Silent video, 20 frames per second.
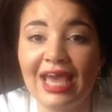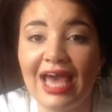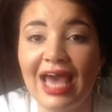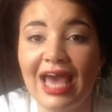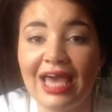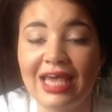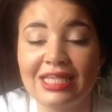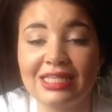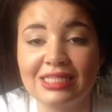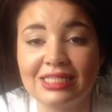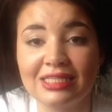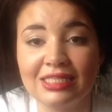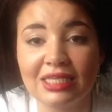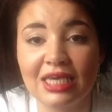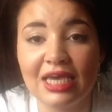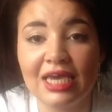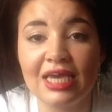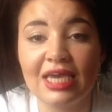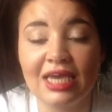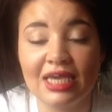and
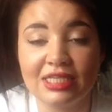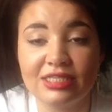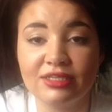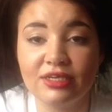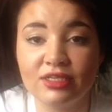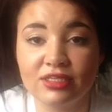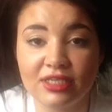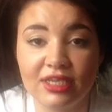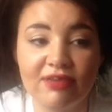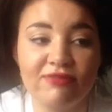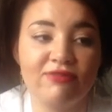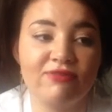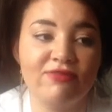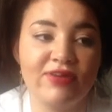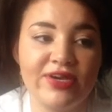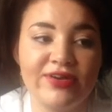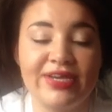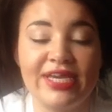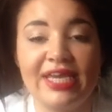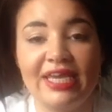it does give a
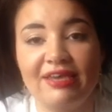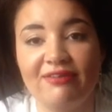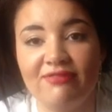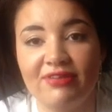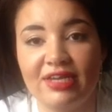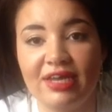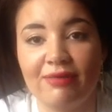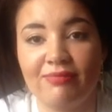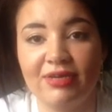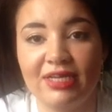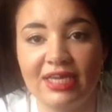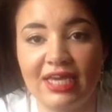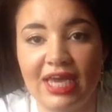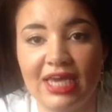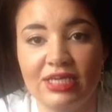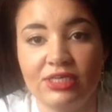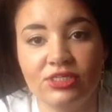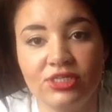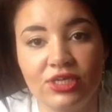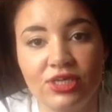very even
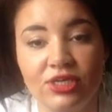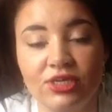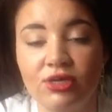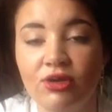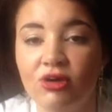application.